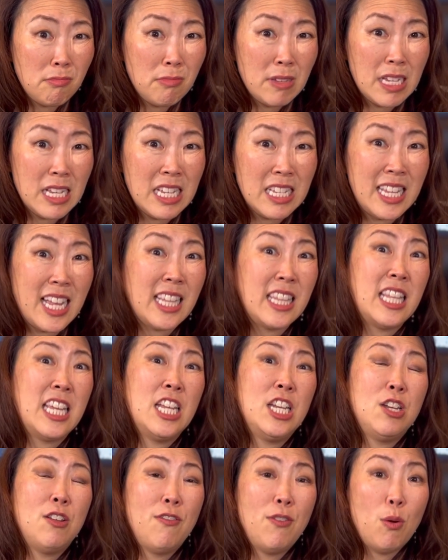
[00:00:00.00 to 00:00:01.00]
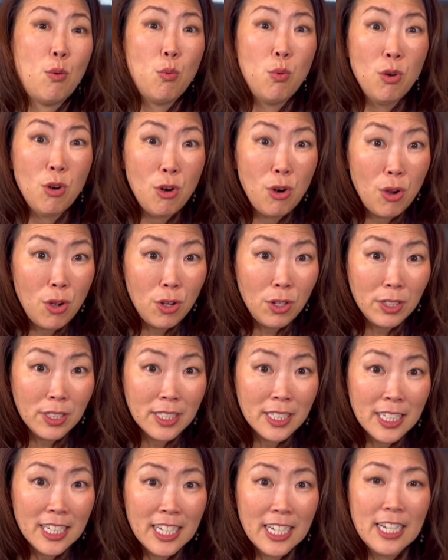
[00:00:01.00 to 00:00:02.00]
is that the end of the world?
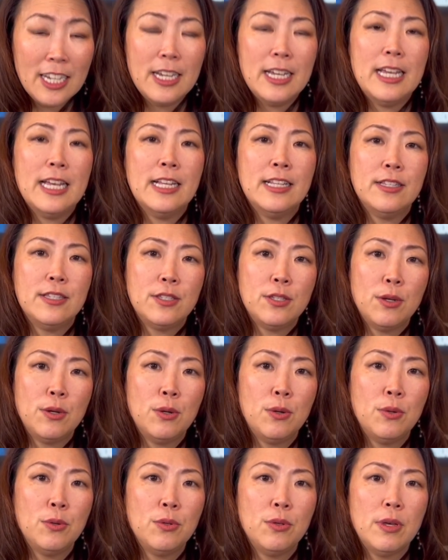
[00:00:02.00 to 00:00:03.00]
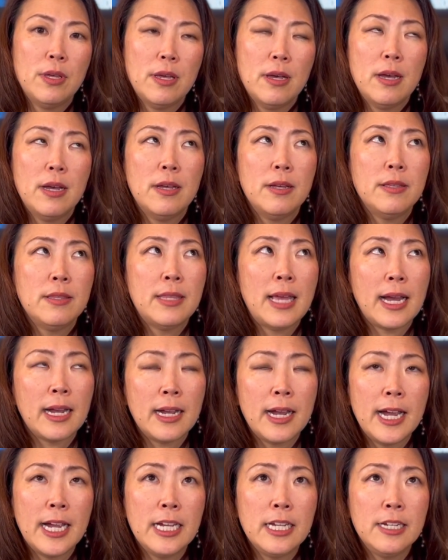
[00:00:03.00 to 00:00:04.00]
And so that
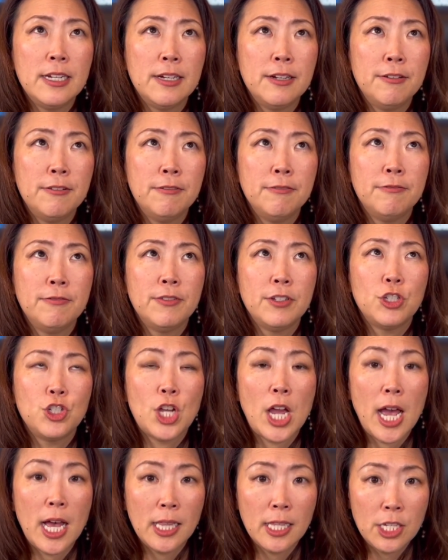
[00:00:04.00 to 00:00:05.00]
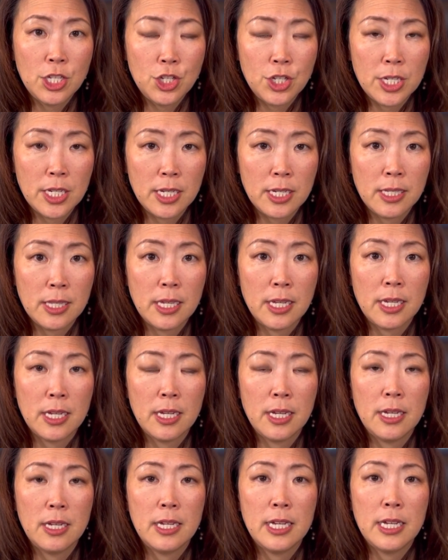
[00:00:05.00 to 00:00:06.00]
kind of challenging the
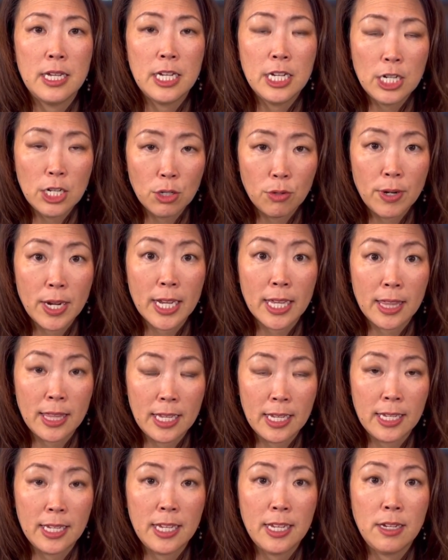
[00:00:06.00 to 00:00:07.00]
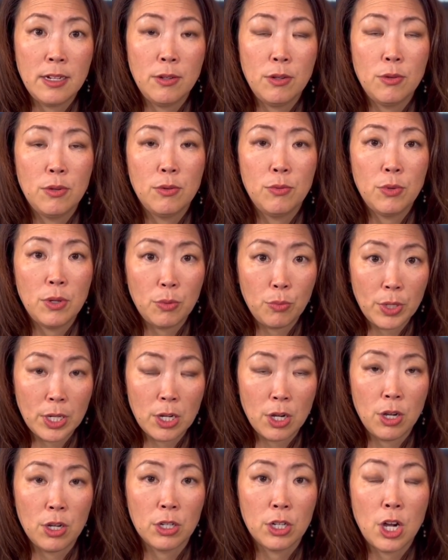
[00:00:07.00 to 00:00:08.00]
incorrect thinking, what we
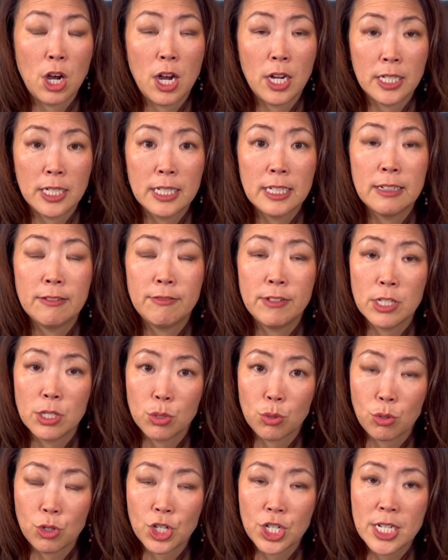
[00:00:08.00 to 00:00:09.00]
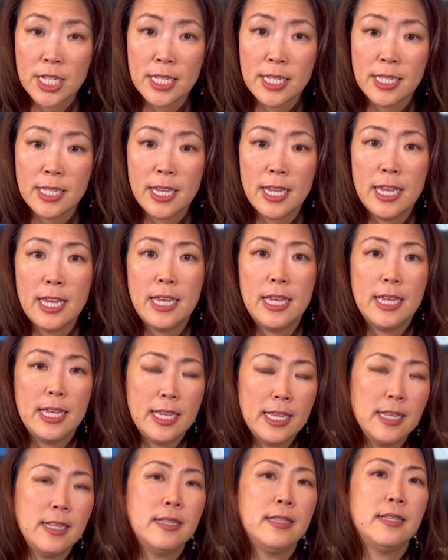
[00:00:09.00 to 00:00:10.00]
call cognitive distortions,
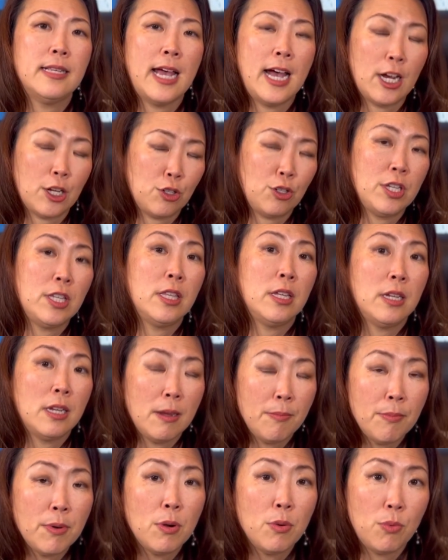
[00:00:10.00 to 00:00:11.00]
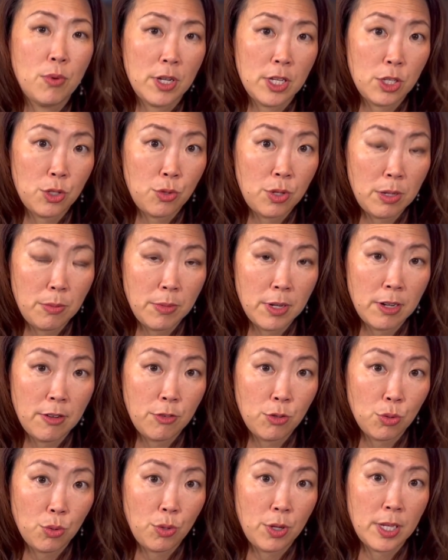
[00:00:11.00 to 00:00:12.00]
is actually the number one treatment of
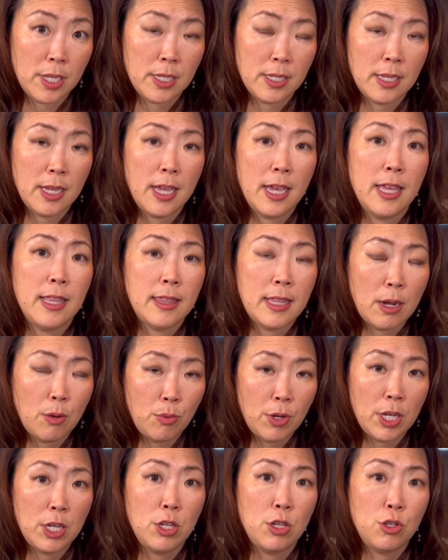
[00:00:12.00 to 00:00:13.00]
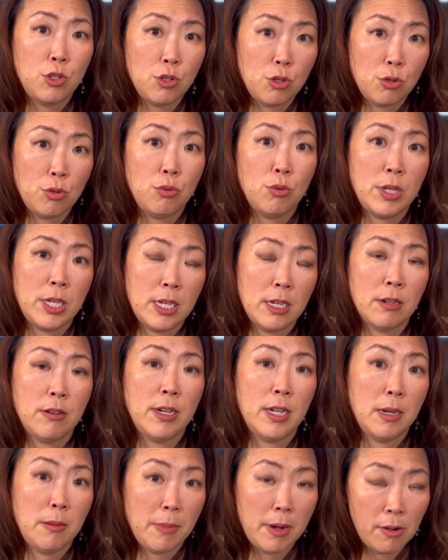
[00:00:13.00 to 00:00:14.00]
choice that we do here
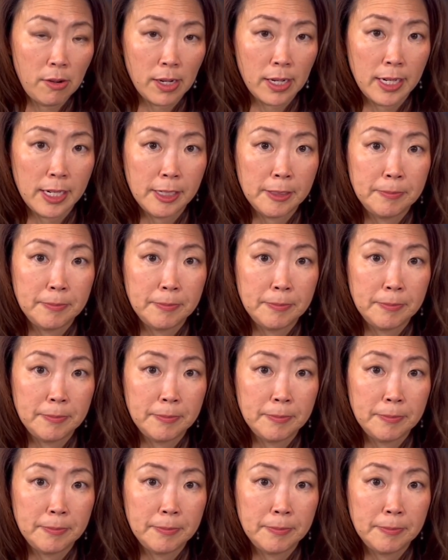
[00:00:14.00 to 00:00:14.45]
in America.